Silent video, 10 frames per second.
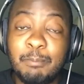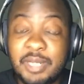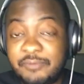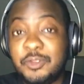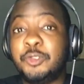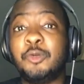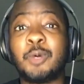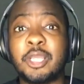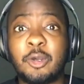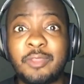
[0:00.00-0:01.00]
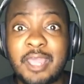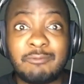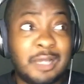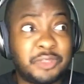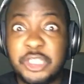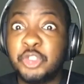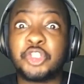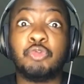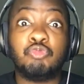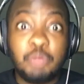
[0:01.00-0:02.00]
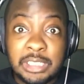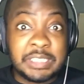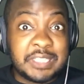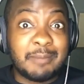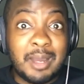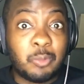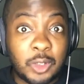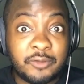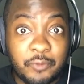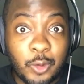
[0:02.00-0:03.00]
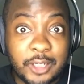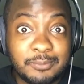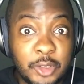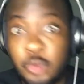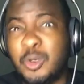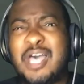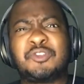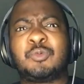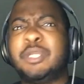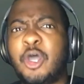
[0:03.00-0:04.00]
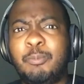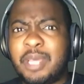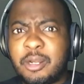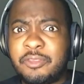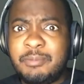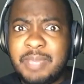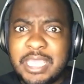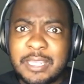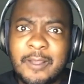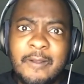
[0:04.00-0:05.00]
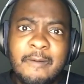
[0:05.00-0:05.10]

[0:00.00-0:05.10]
But if you do want to go that route, then you should really take my word for it. Who else would know better than me?